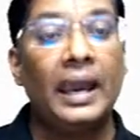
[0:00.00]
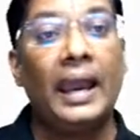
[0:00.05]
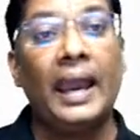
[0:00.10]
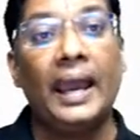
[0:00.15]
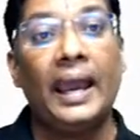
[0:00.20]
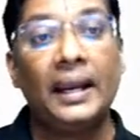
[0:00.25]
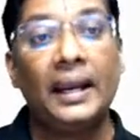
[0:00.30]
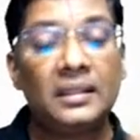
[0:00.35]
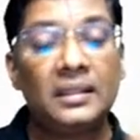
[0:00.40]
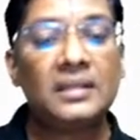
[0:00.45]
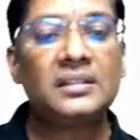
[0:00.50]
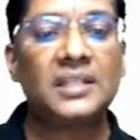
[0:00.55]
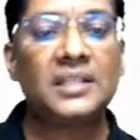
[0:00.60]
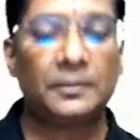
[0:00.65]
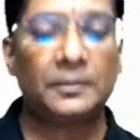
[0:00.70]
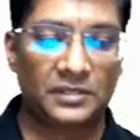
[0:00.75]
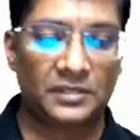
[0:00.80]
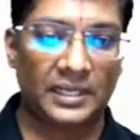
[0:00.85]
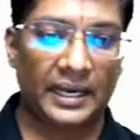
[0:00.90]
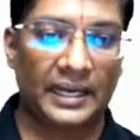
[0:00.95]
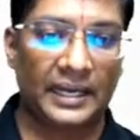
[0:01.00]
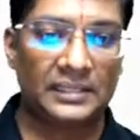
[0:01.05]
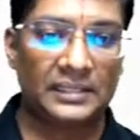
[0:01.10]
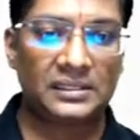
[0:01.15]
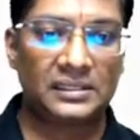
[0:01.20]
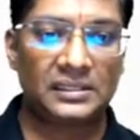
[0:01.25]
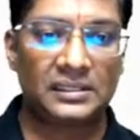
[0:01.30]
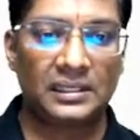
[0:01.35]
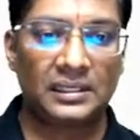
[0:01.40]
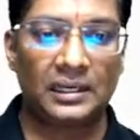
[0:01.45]
another
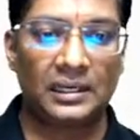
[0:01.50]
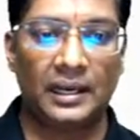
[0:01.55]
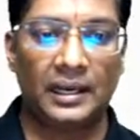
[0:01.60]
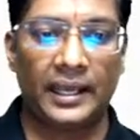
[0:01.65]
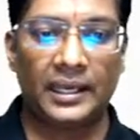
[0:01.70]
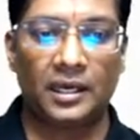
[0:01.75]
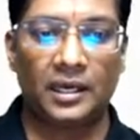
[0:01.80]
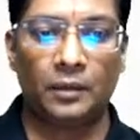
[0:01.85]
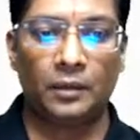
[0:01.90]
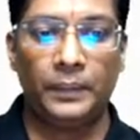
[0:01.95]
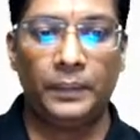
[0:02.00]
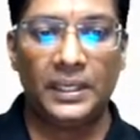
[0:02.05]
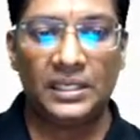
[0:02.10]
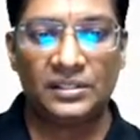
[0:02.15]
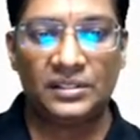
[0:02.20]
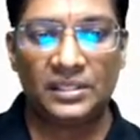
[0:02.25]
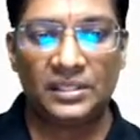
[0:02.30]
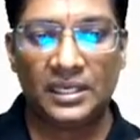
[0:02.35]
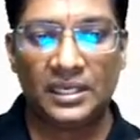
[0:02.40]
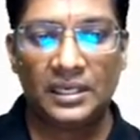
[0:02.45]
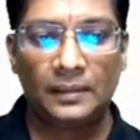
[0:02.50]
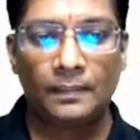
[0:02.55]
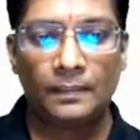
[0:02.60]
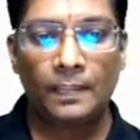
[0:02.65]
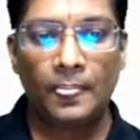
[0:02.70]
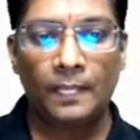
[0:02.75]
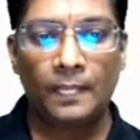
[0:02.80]
substance like BC,